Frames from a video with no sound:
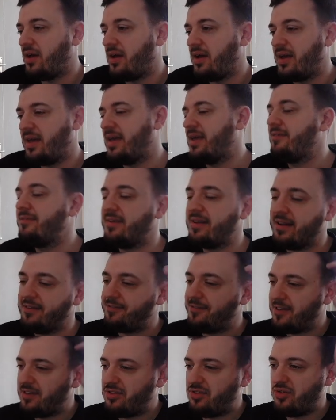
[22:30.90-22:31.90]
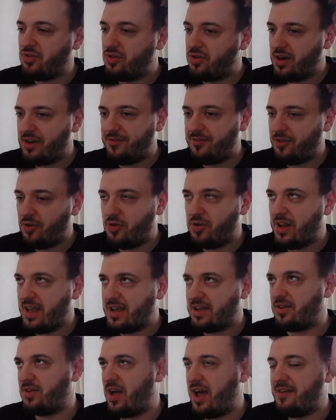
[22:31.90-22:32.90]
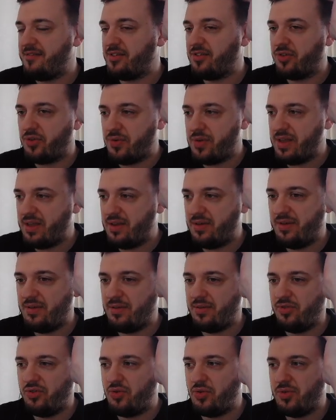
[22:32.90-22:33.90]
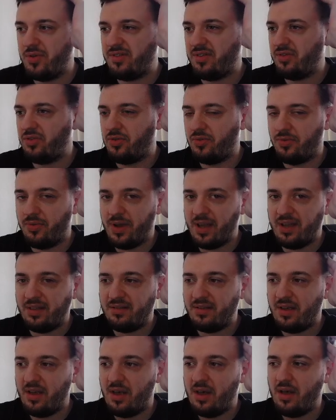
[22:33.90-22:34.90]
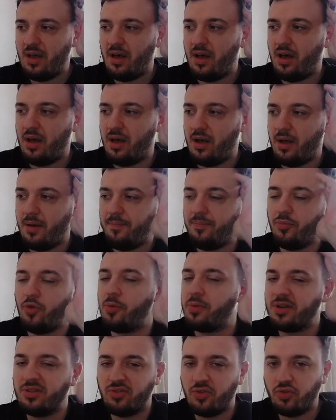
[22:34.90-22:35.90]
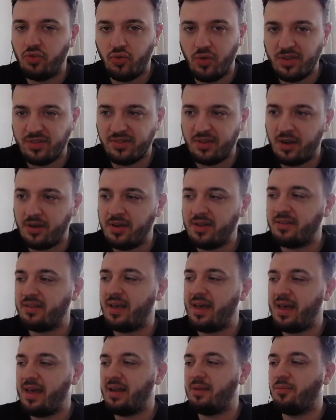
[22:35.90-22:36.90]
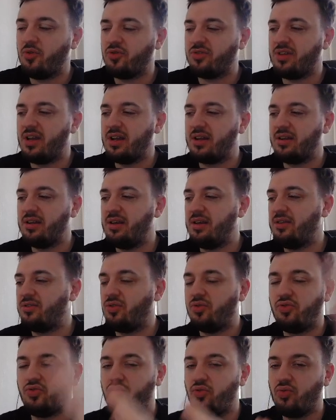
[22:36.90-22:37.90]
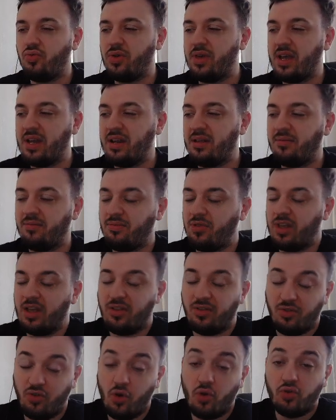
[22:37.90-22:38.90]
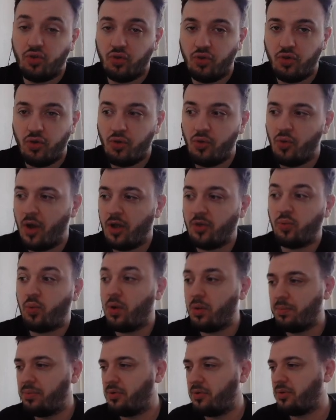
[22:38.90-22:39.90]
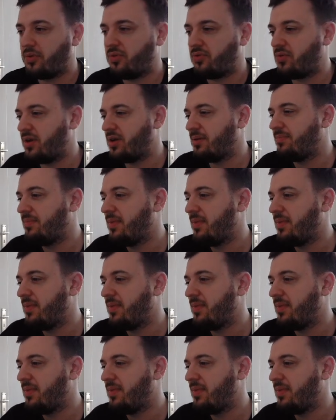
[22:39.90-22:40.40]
Even if you're like having 3 druids in your raid, nobody's going to SR it, and most likely it's going to go to you at one point, right?